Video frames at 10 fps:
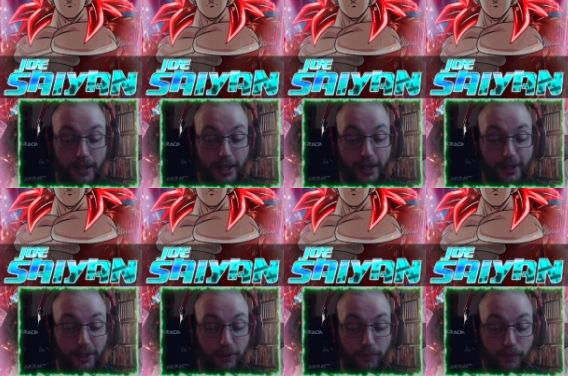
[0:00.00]

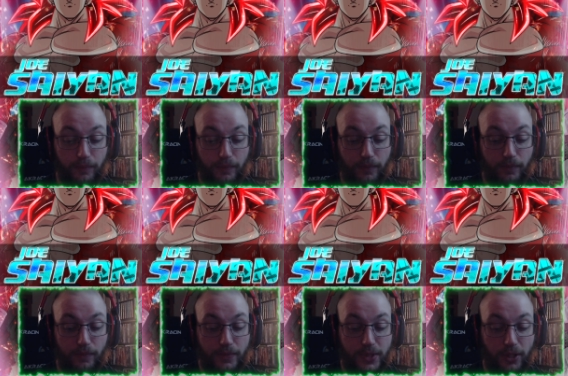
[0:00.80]
Um,
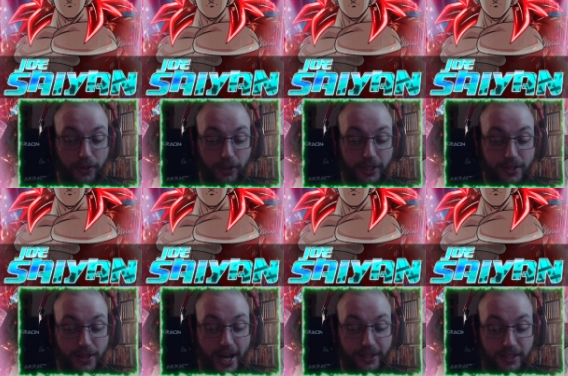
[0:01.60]
so there is
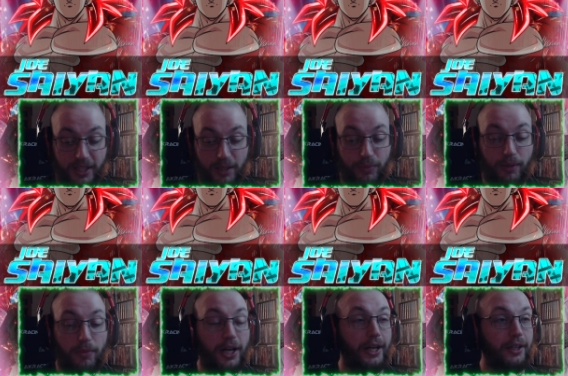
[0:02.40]
that to keep in
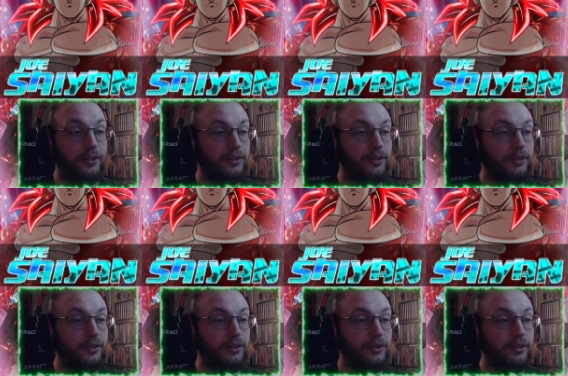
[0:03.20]
mind.